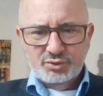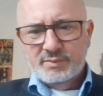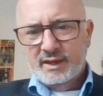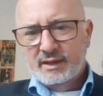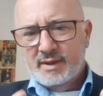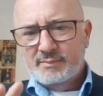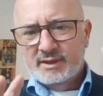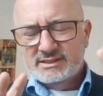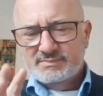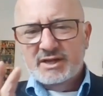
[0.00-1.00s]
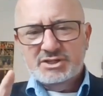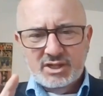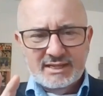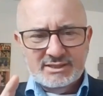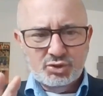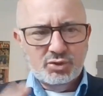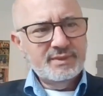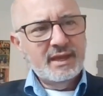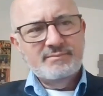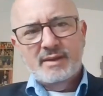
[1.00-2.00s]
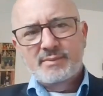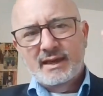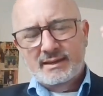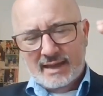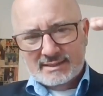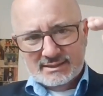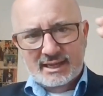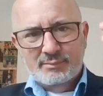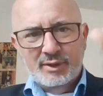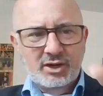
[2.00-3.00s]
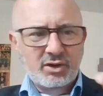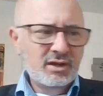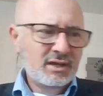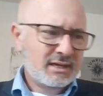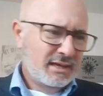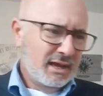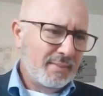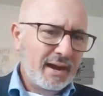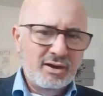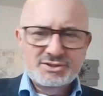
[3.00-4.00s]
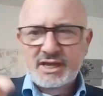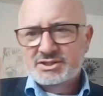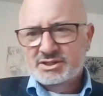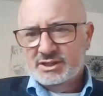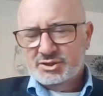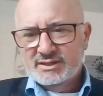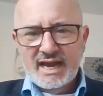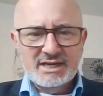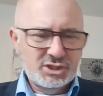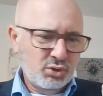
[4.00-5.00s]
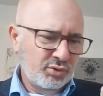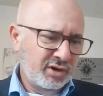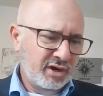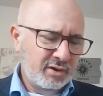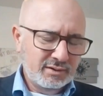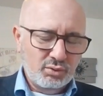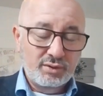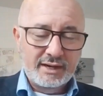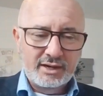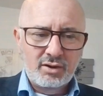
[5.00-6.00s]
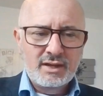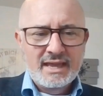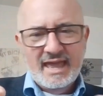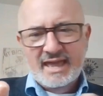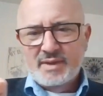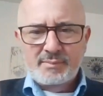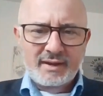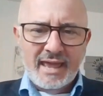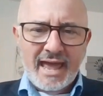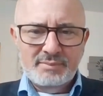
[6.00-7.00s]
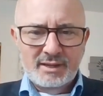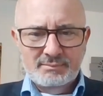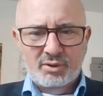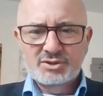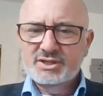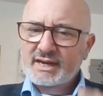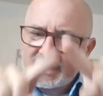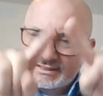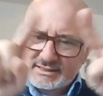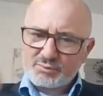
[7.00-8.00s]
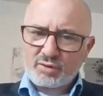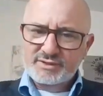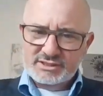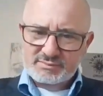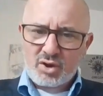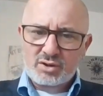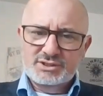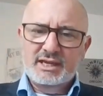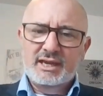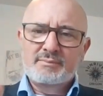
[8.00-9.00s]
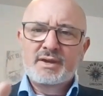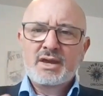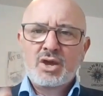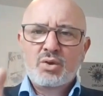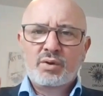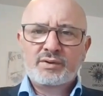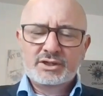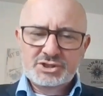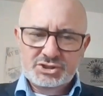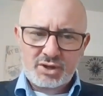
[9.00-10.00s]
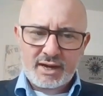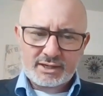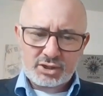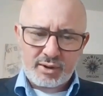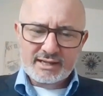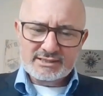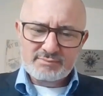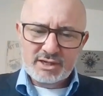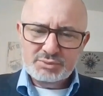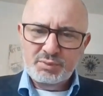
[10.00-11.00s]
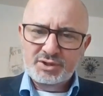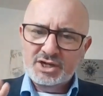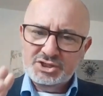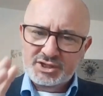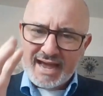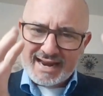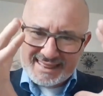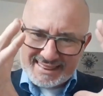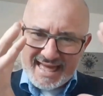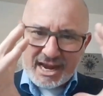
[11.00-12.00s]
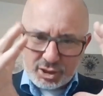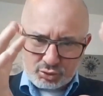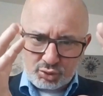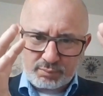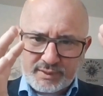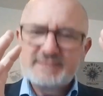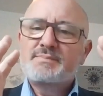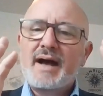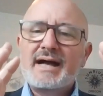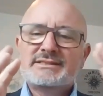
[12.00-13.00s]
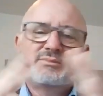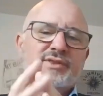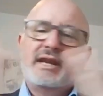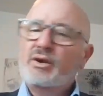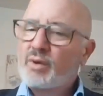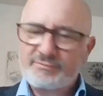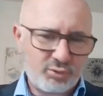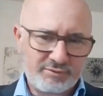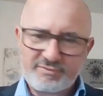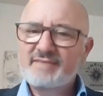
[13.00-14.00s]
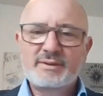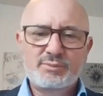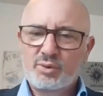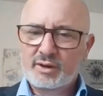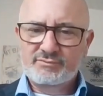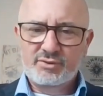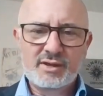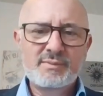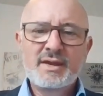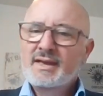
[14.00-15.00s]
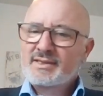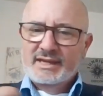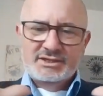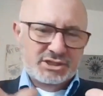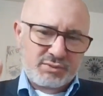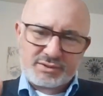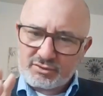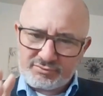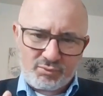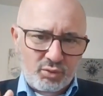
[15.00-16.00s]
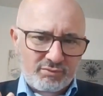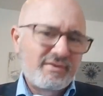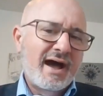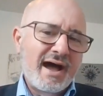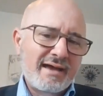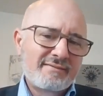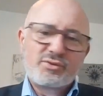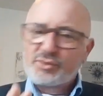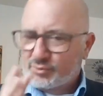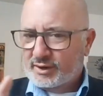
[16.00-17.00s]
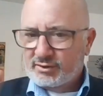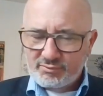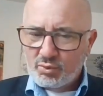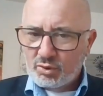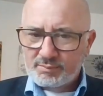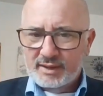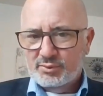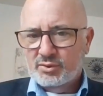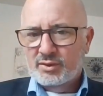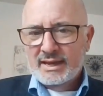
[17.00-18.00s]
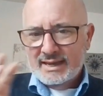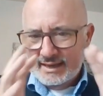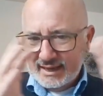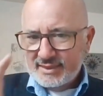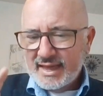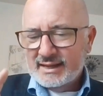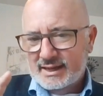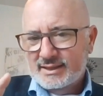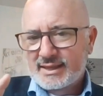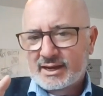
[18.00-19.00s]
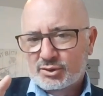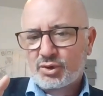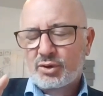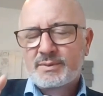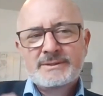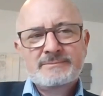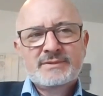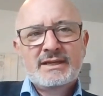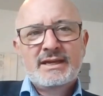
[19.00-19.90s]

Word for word: which will be maybe a specialized group that maybe has a team leader, a buyer's agent, a transaction coordinator, and maybe an admin person, and that's more of a small team, where they're just trying to create as much production out of that group as possible. They don't want forty-five people working for them. They just want their four or five or three or four people in that, in that group.